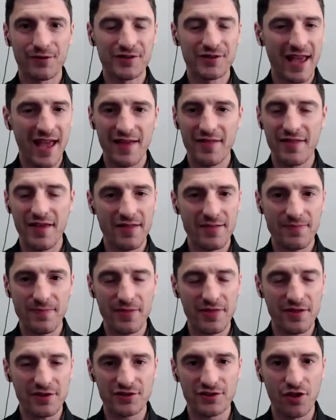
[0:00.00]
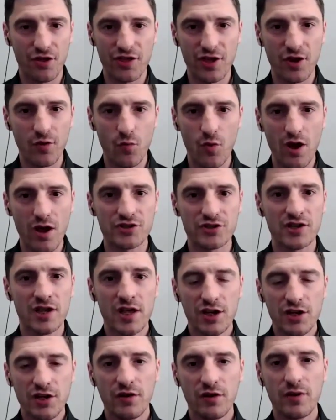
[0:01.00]
yeah, but there's nothing worse.
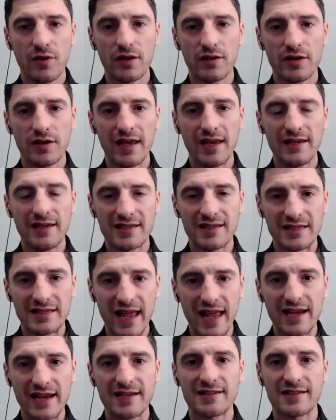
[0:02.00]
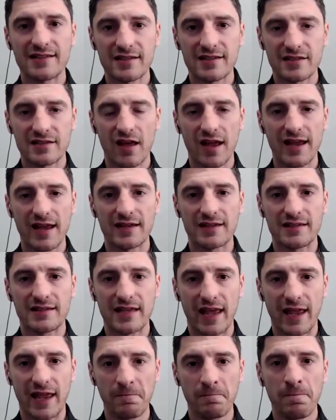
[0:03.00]
You know, in today's
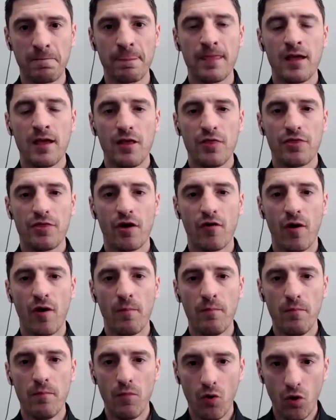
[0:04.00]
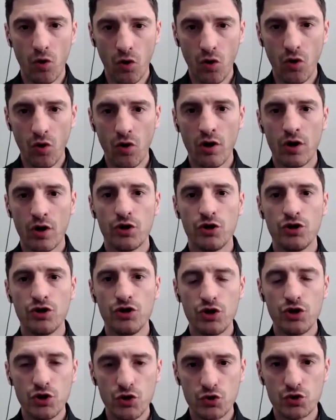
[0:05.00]
society, there are more
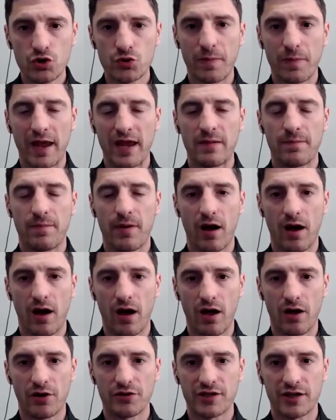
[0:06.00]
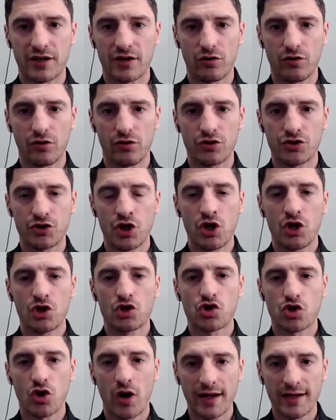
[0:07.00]
newspaper articles
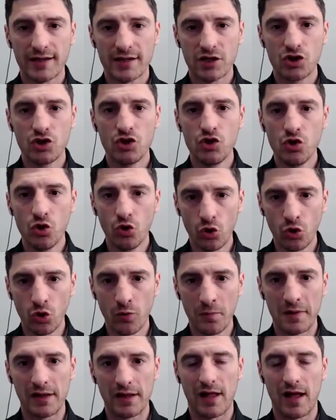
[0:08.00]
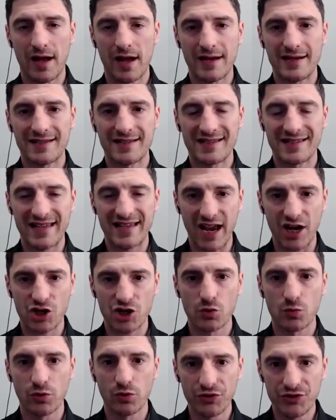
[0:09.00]
trying to normalize
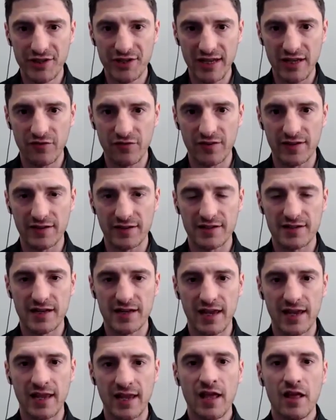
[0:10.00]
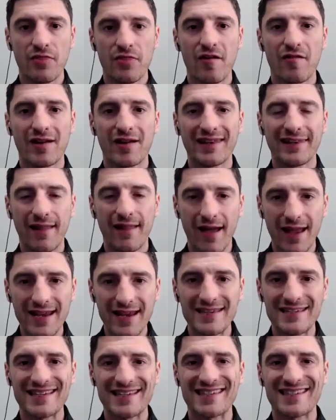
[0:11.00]
sexual deviancy. There are
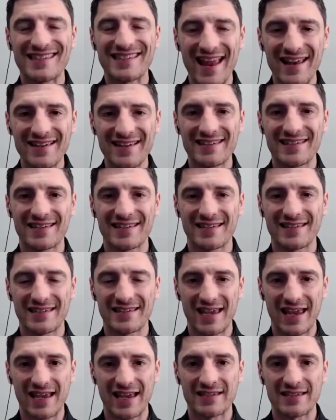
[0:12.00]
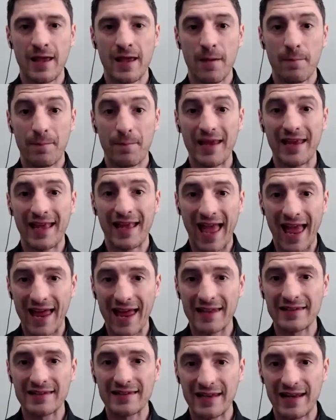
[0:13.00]
lighter sentences being
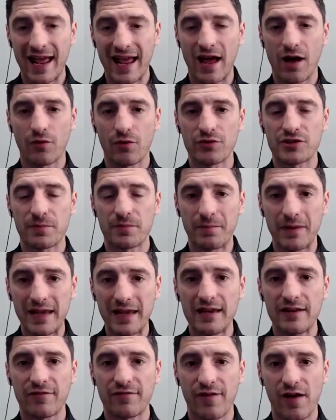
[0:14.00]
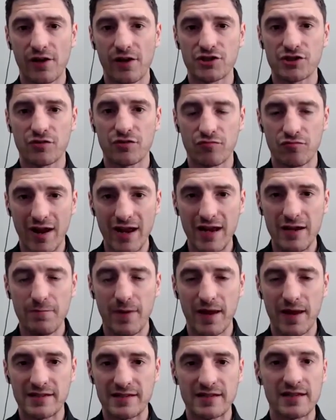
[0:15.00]
handed out to pedophiles and
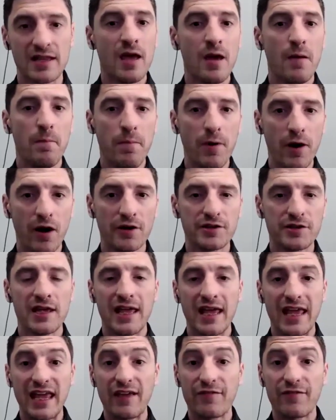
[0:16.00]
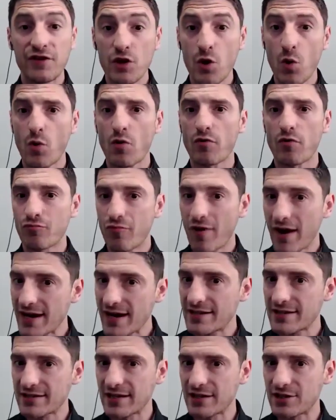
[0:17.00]
rapists. But if you're a
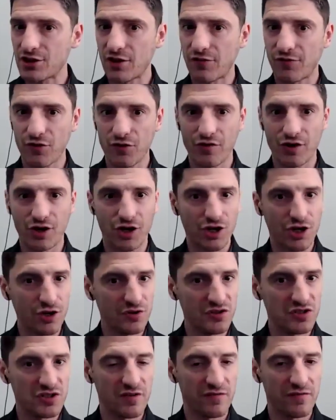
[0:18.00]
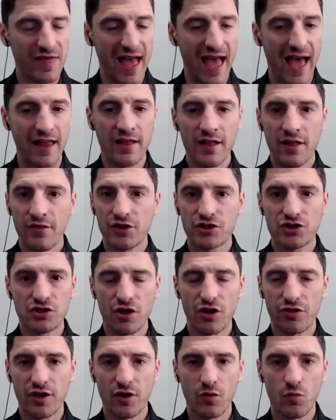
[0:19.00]
racist, if you're accused of that, there's
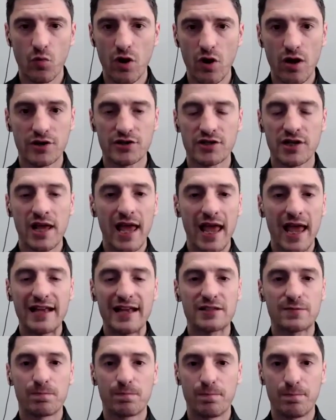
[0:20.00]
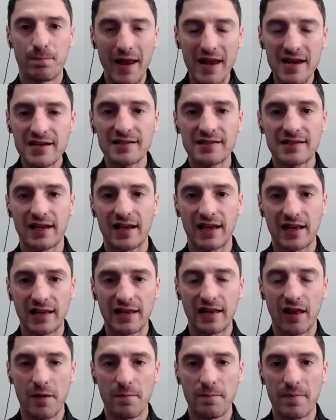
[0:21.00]
nothing worse. It's basically
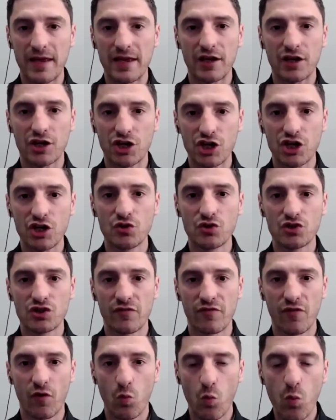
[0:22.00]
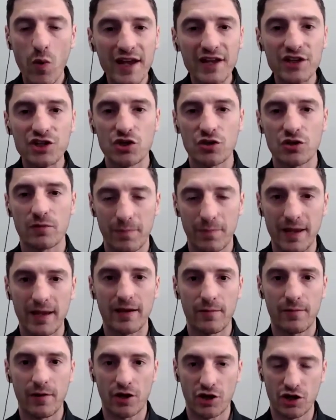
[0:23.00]
like being accused of a witch,
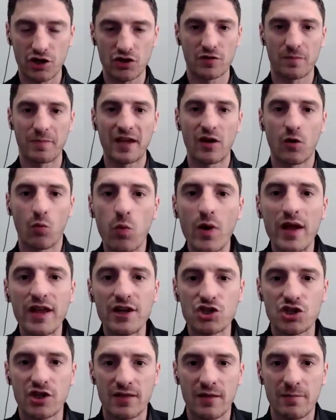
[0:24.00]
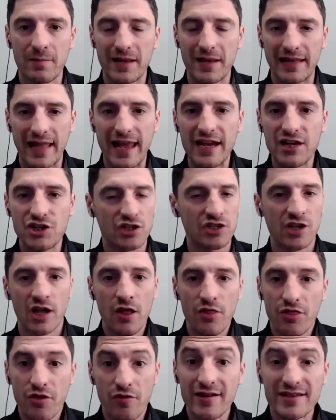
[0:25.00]
being accused of being a witch in the Middle Ages.
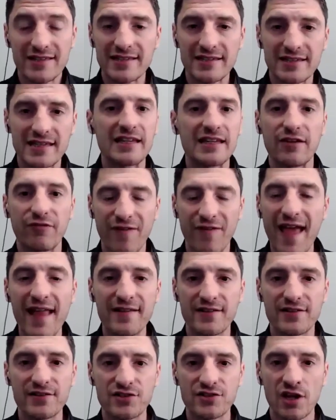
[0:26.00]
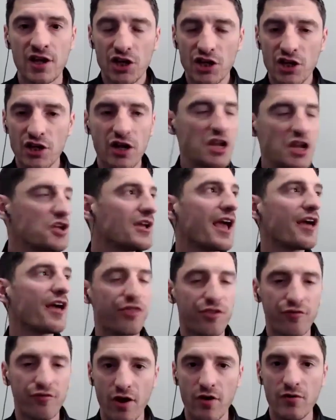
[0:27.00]
There isn't a defense. You know, you get
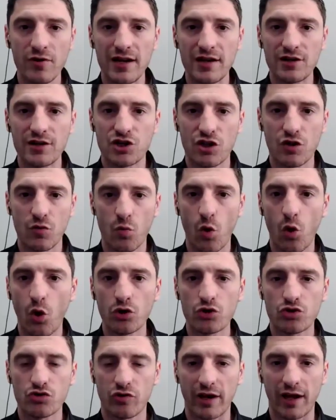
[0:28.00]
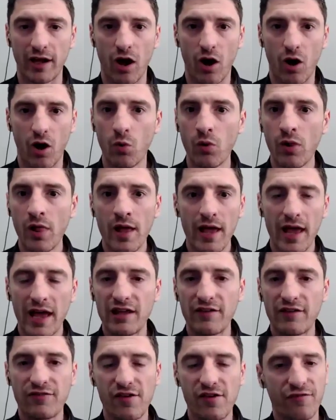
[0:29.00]
thrown into the watering hole, and
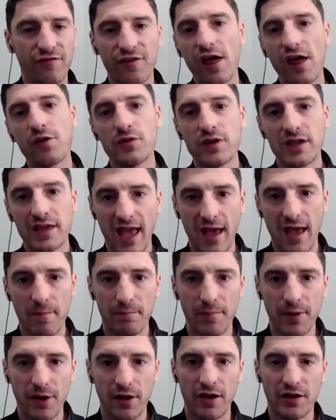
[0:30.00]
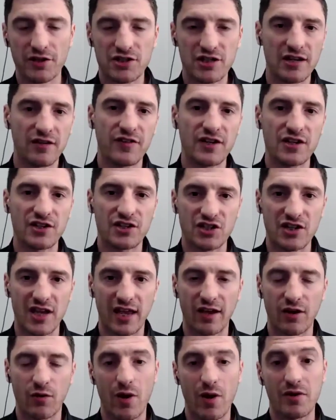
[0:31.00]
if you float, you get burnt, and if you
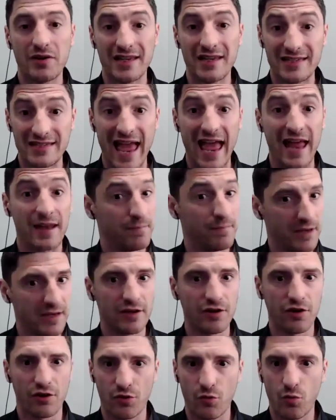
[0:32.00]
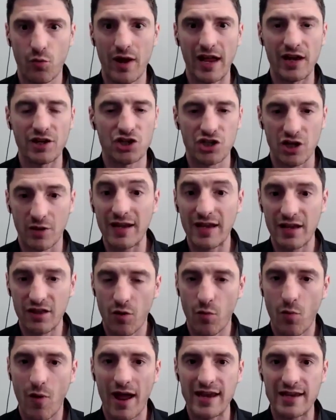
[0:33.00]
sink, well, you're dead, but you're not a witch. So either
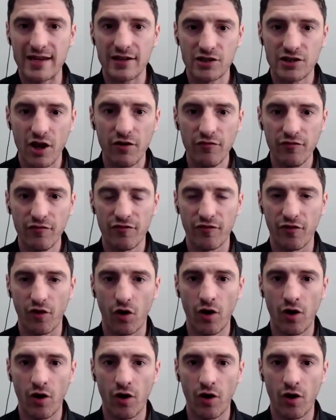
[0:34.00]
way, you're done for.